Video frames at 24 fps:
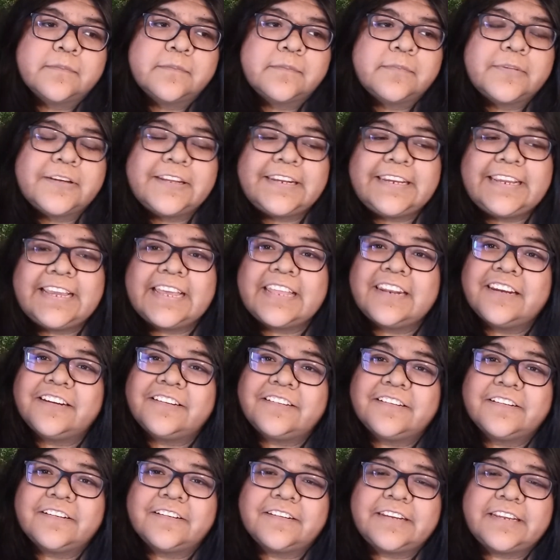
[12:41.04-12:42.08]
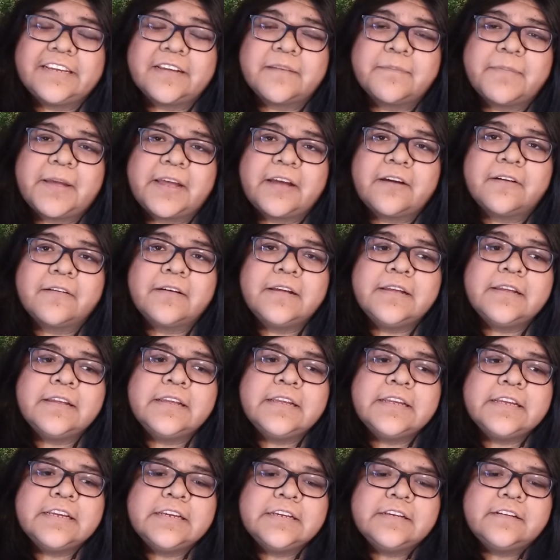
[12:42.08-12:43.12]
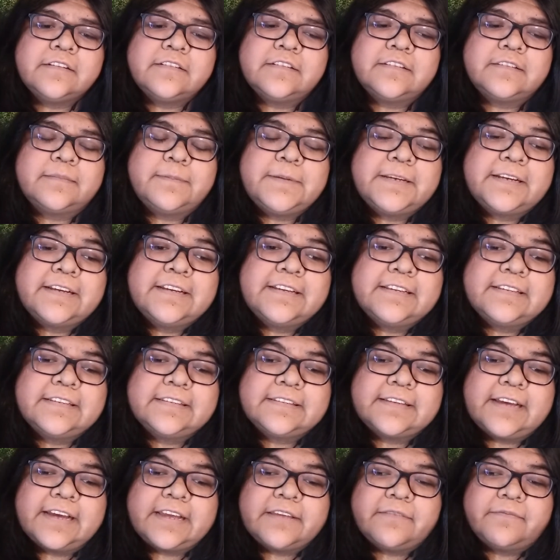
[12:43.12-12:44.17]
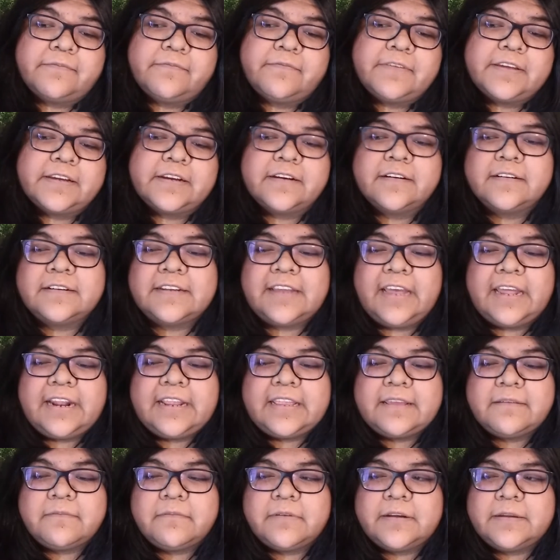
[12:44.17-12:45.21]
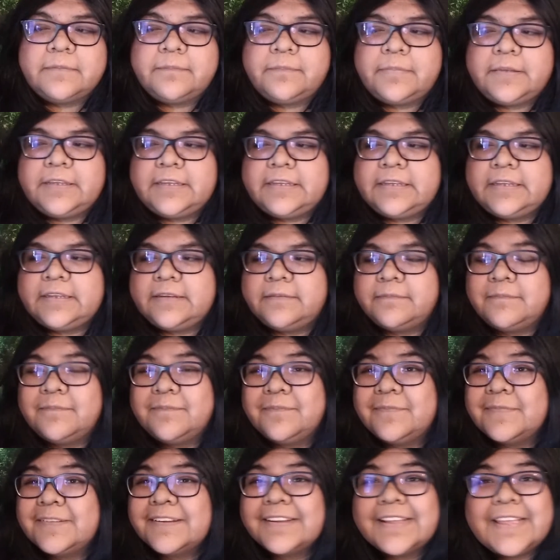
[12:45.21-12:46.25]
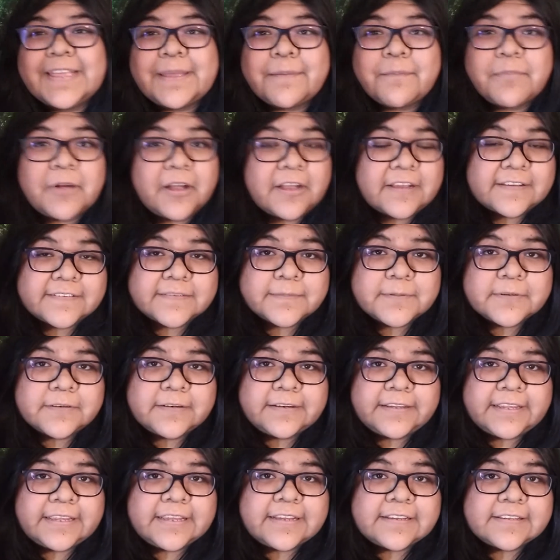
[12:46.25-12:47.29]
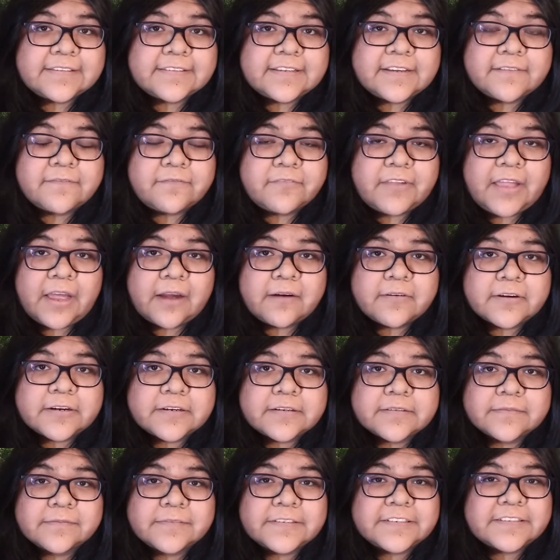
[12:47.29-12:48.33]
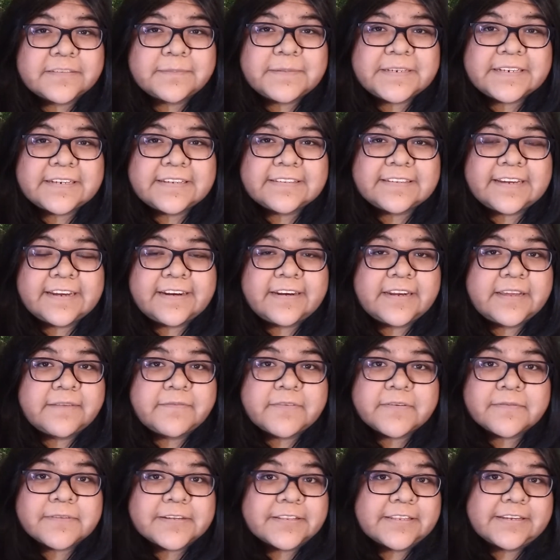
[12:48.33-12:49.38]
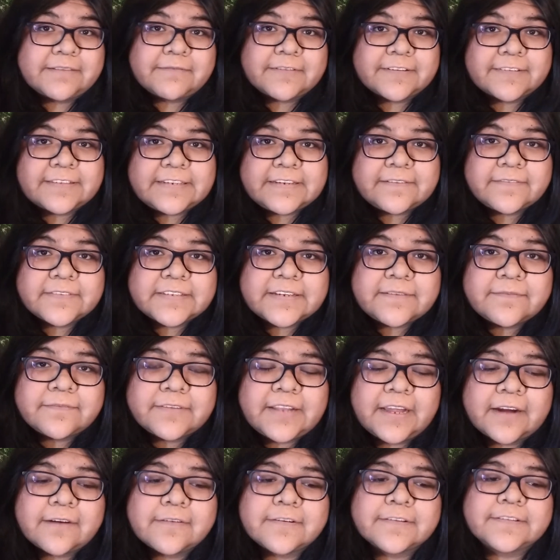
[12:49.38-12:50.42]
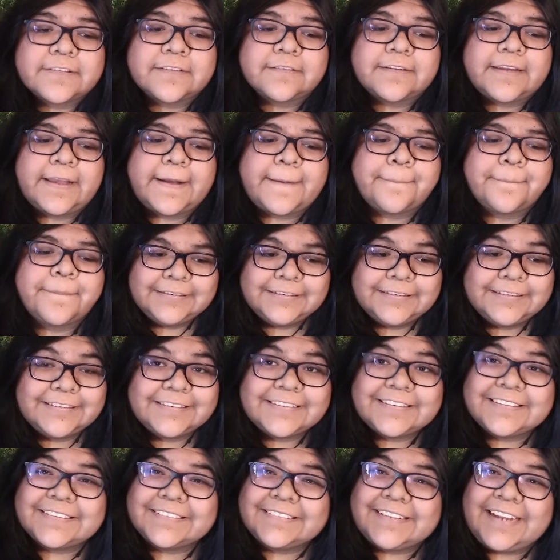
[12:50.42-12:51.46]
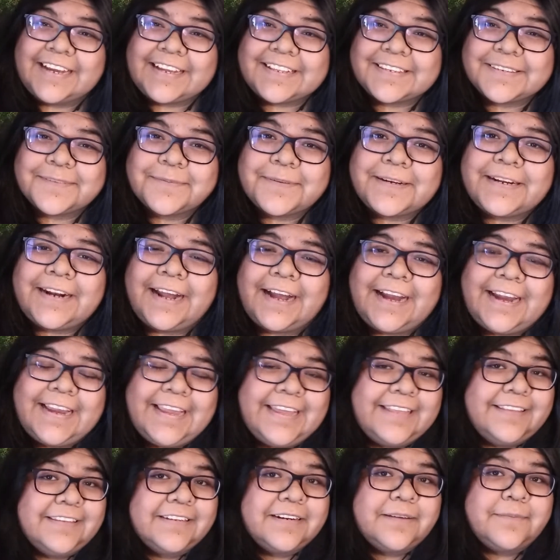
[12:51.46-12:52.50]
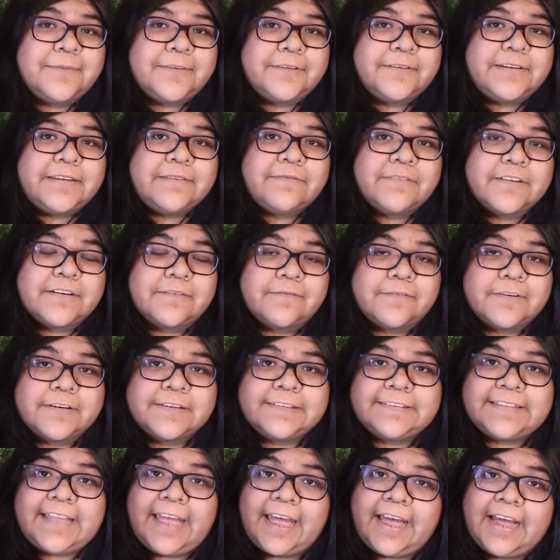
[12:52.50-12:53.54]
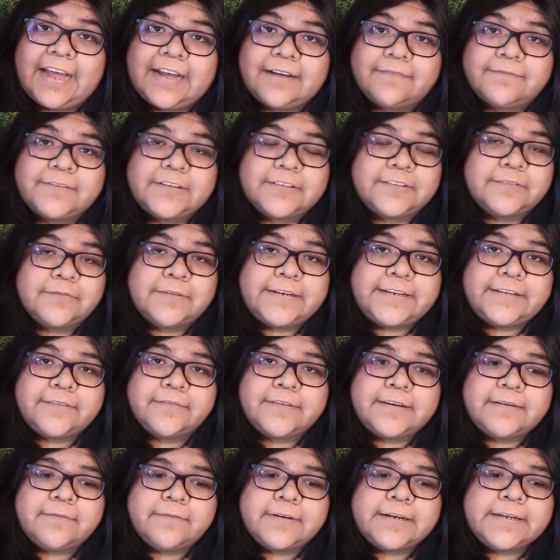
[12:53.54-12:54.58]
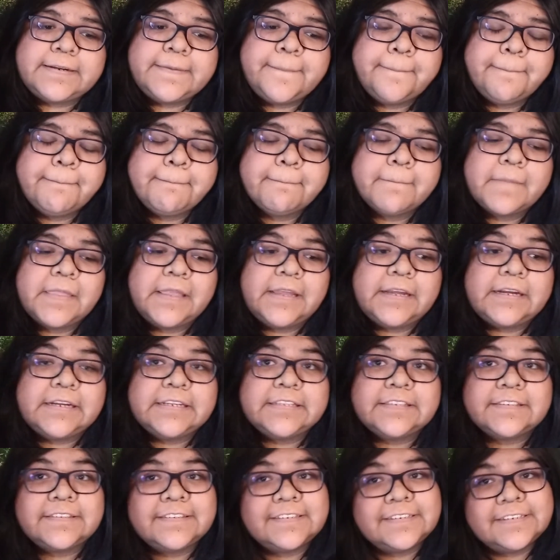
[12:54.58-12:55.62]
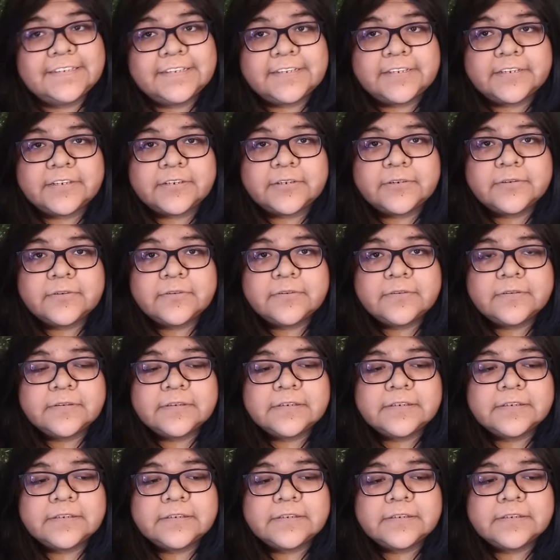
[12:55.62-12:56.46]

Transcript: putting energy to think about, just because I figured that it would be impossible to get a sunflower, just because I never really received sunflowers. So yeah. So that's what I ended up doing for the first half of 2021 until